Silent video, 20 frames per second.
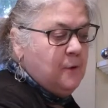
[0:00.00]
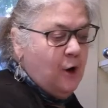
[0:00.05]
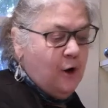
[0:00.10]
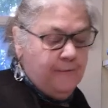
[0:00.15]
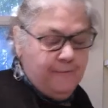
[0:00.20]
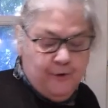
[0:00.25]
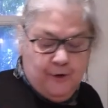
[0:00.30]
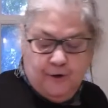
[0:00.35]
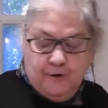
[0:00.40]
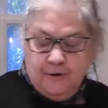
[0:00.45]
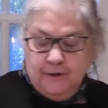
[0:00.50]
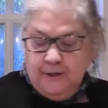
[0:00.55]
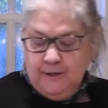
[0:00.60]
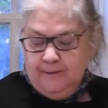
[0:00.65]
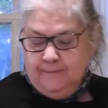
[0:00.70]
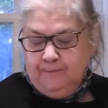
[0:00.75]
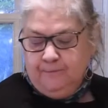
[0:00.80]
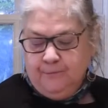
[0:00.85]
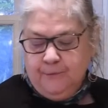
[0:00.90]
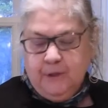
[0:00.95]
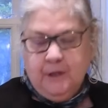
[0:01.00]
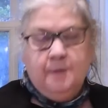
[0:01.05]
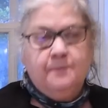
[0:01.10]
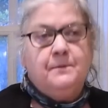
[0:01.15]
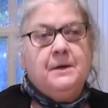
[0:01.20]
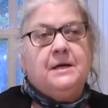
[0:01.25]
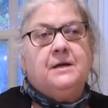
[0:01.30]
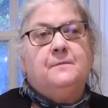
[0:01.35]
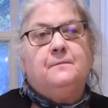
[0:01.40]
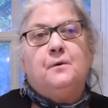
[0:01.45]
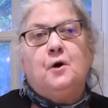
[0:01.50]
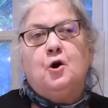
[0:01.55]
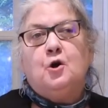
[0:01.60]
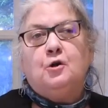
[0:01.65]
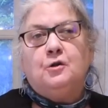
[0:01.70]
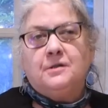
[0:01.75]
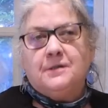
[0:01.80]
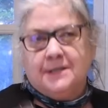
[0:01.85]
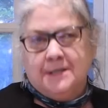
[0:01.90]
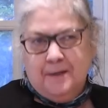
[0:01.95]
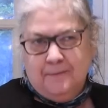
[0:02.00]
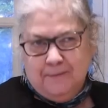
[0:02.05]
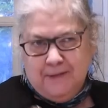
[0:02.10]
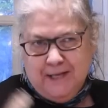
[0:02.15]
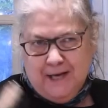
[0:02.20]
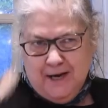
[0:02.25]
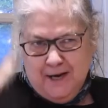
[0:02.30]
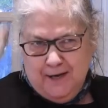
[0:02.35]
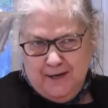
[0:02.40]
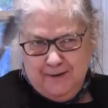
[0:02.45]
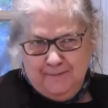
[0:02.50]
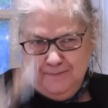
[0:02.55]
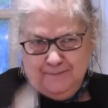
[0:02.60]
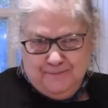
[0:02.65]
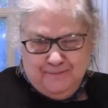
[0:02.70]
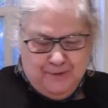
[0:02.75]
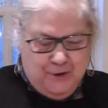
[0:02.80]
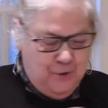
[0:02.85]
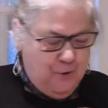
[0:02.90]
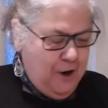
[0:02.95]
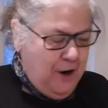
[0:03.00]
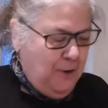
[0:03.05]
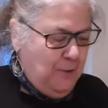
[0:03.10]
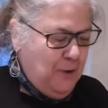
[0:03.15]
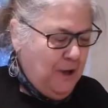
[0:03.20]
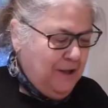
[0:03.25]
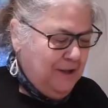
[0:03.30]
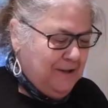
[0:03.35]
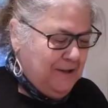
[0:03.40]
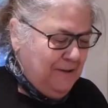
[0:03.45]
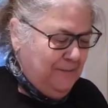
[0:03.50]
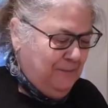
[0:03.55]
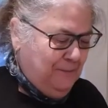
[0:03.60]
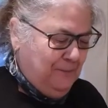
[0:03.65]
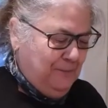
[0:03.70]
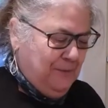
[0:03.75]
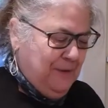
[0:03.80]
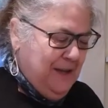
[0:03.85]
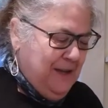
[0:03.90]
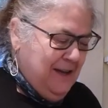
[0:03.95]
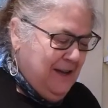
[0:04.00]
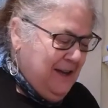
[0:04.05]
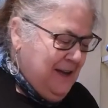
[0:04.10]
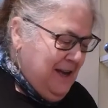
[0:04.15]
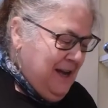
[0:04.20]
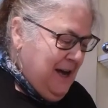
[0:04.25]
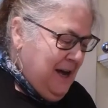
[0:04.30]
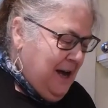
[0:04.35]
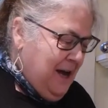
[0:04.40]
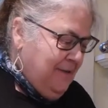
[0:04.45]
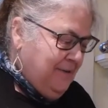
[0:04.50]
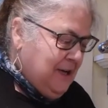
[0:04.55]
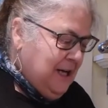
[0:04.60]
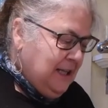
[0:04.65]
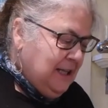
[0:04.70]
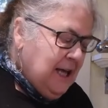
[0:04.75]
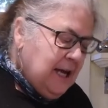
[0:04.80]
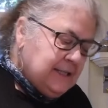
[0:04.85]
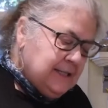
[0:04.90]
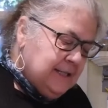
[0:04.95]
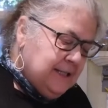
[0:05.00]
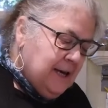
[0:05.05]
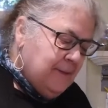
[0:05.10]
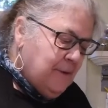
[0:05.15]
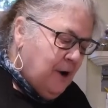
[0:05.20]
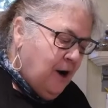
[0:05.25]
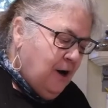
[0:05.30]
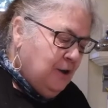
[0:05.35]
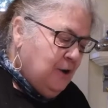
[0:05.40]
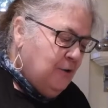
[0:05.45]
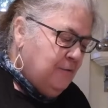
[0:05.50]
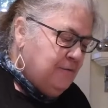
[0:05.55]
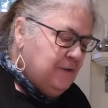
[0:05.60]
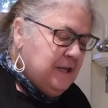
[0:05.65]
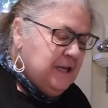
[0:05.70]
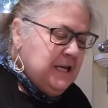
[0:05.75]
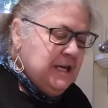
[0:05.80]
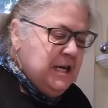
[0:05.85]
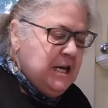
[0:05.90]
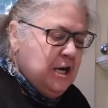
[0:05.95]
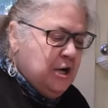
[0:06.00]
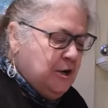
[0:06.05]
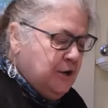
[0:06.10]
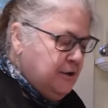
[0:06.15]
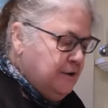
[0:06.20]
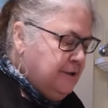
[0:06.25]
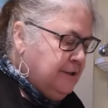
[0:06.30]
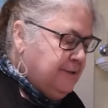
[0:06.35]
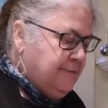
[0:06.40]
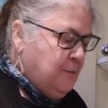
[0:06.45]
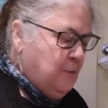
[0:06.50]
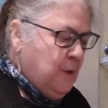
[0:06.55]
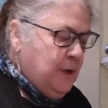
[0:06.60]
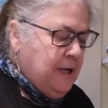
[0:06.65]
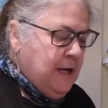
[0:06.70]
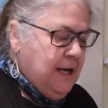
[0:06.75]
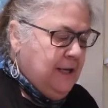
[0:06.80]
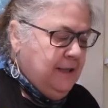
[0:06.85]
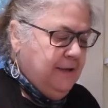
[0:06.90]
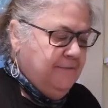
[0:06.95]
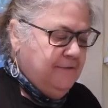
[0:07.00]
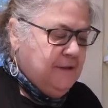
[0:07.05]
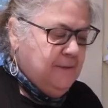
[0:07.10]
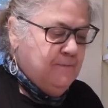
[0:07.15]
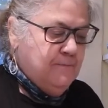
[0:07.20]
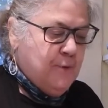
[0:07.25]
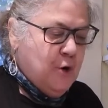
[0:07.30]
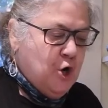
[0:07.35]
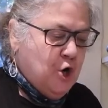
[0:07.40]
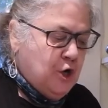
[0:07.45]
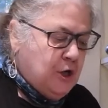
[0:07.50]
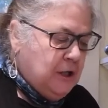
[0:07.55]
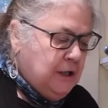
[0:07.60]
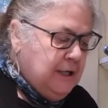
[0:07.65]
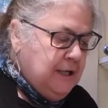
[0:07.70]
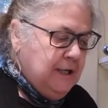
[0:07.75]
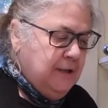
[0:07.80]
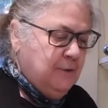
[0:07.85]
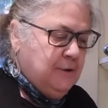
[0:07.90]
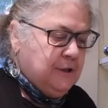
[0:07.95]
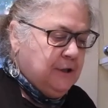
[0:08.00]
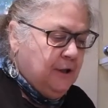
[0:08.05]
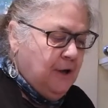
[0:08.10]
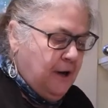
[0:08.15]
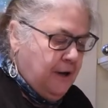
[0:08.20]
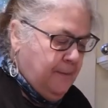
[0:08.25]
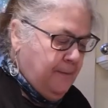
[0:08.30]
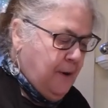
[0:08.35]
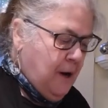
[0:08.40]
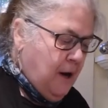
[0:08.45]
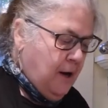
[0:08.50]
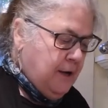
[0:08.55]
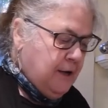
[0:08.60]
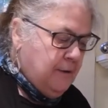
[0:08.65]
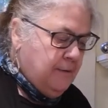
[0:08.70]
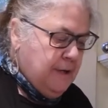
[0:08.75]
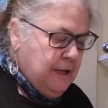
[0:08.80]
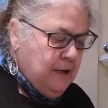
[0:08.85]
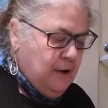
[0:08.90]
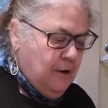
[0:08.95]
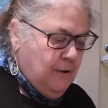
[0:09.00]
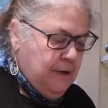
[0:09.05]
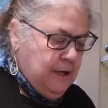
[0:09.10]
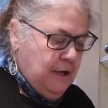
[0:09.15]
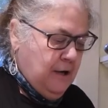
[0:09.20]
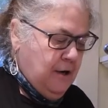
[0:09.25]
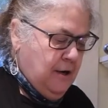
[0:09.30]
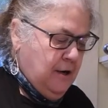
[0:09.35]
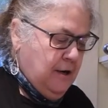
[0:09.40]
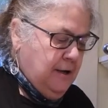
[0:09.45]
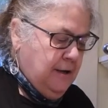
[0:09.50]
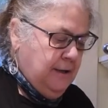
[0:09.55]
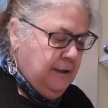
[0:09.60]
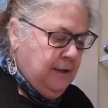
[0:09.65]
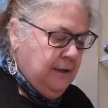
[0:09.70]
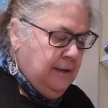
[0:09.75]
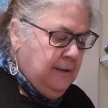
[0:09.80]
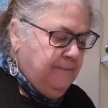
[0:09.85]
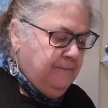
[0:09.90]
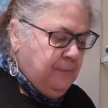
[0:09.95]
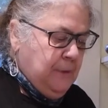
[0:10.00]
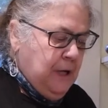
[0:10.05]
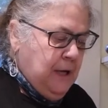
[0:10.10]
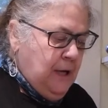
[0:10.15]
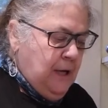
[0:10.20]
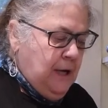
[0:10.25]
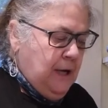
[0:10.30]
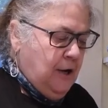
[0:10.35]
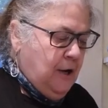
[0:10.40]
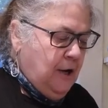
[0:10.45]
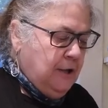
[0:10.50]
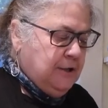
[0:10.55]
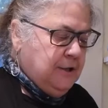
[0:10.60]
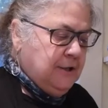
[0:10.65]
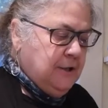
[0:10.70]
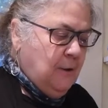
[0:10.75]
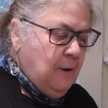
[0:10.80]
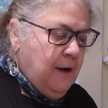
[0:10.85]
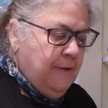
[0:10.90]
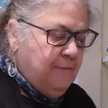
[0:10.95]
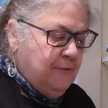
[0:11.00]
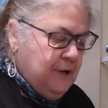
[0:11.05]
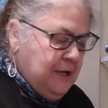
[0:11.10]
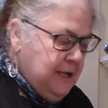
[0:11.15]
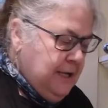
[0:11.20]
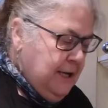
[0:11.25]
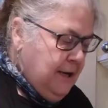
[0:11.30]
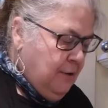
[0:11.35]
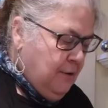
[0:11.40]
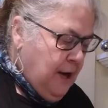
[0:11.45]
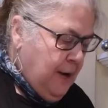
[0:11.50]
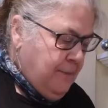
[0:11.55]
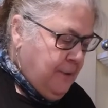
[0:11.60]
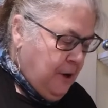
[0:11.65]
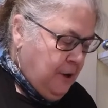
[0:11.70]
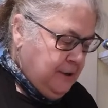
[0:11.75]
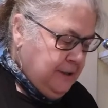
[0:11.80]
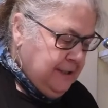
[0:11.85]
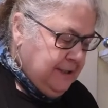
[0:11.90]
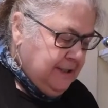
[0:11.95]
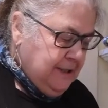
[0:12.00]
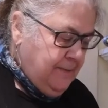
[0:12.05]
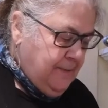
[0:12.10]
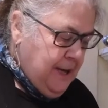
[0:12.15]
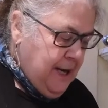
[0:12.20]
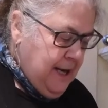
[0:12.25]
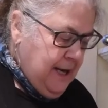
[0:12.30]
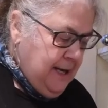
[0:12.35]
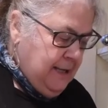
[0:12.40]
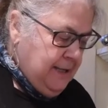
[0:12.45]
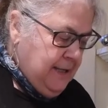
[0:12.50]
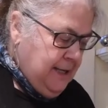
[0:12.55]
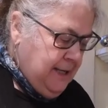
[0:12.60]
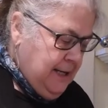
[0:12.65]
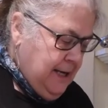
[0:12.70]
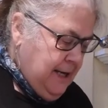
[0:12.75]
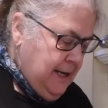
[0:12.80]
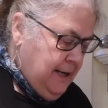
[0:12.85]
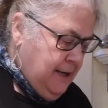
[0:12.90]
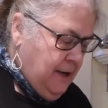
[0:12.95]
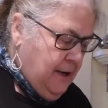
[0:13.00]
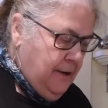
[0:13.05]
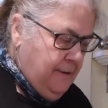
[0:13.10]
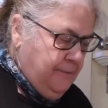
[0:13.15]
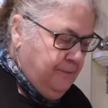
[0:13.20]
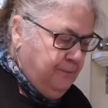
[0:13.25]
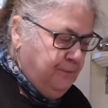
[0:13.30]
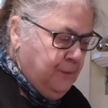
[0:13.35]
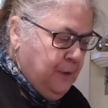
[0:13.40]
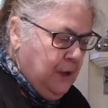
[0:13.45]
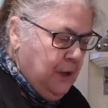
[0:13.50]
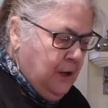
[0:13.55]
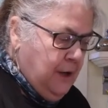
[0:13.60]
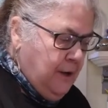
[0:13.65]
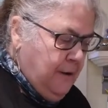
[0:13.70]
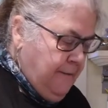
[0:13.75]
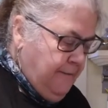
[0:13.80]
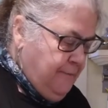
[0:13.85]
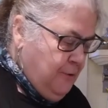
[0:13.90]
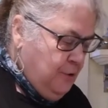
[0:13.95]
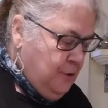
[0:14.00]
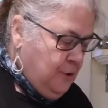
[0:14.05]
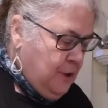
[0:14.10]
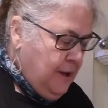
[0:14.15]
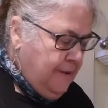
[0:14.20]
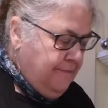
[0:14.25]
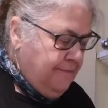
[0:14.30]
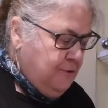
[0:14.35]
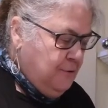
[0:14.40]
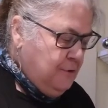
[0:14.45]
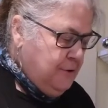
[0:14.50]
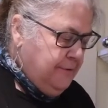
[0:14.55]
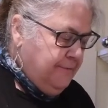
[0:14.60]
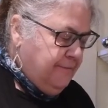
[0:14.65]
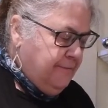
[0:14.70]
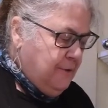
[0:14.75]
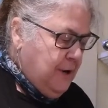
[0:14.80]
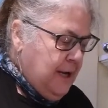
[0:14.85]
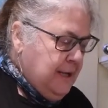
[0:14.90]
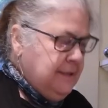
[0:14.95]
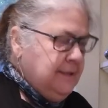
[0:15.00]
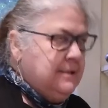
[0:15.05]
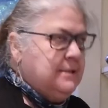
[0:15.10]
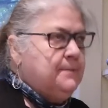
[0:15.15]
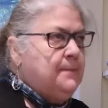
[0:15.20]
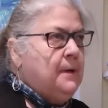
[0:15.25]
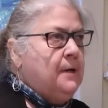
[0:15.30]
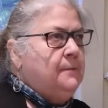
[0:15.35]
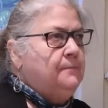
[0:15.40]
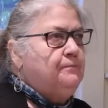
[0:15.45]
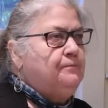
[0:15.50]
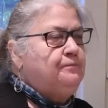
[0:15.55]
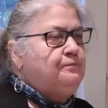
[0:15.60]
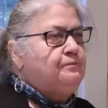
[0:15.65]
over and pick a bowl sometime, you are welcome. I've collected them all over the years. When I lived in Berkeley, there was a lot of pottery going on. And also every year I participate in a not Food and Friends, but